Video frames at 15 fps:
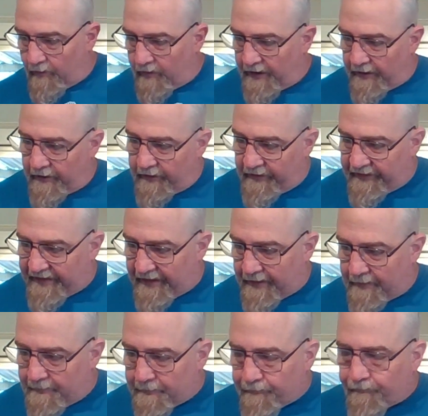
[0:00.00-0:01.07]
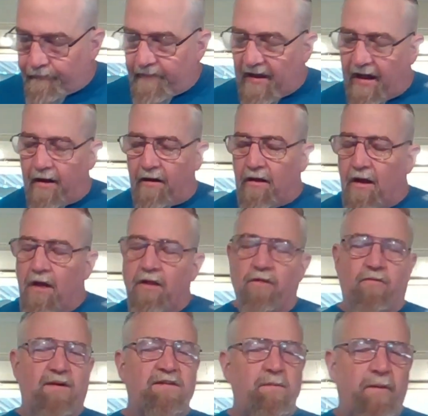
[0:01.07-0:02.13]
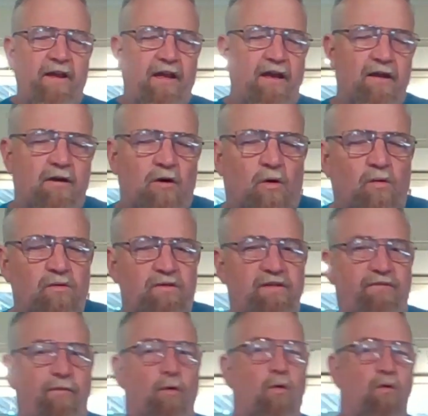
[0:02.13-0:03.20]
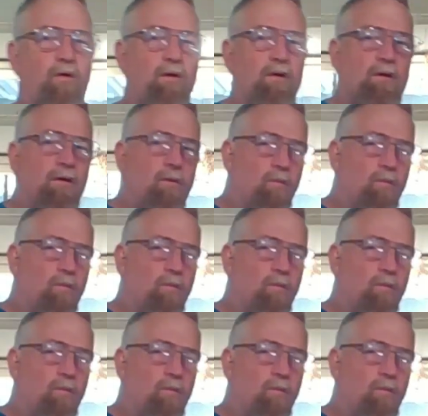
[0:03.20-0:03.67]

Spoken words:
we're using, now the recipe here calls for